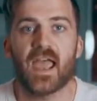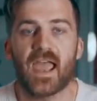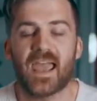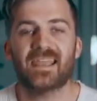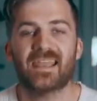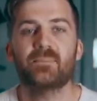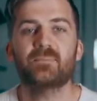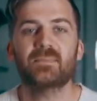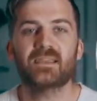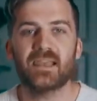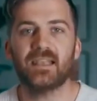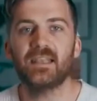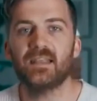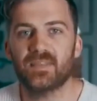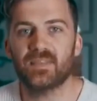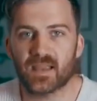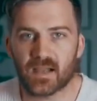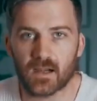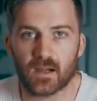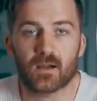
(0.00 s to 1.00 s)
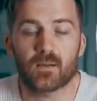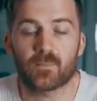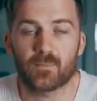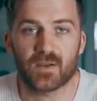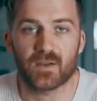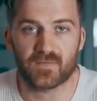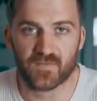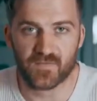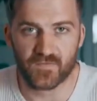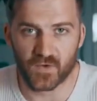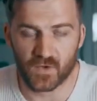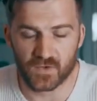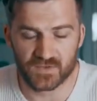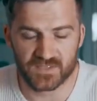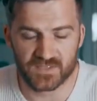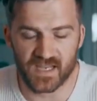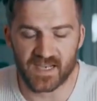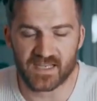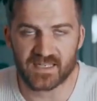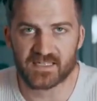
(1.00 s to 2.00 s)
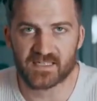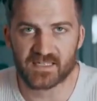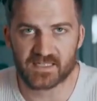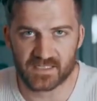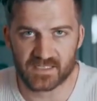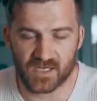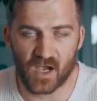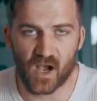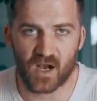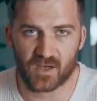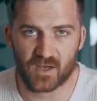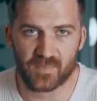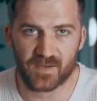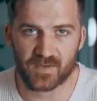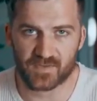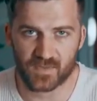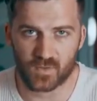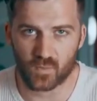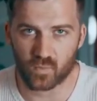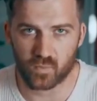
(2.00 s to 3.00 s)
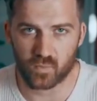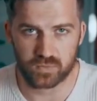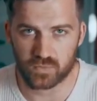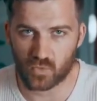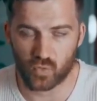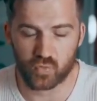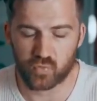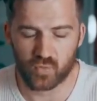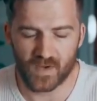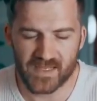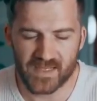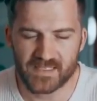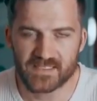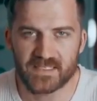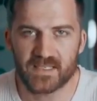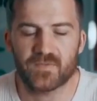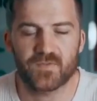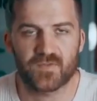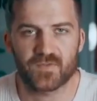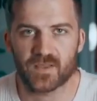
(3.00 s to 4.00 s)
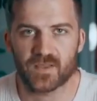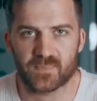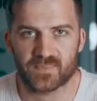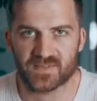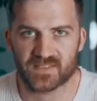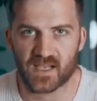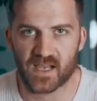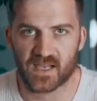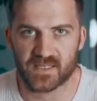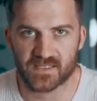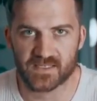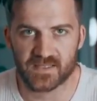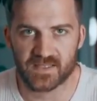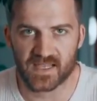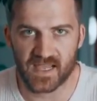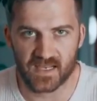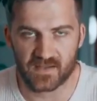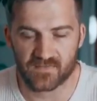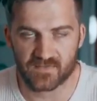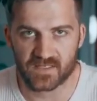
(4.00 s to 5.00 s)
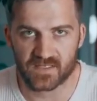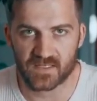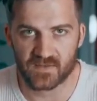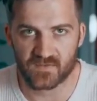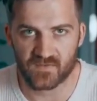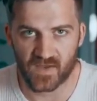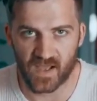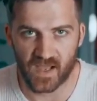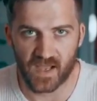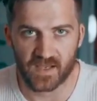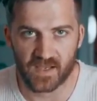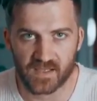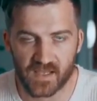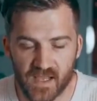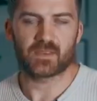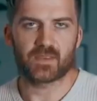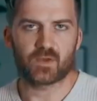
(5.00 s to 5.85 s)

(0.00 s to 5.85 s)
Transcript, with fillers: and I'm getting there, but first I need to talk about the crazy flip side to the NFT fad.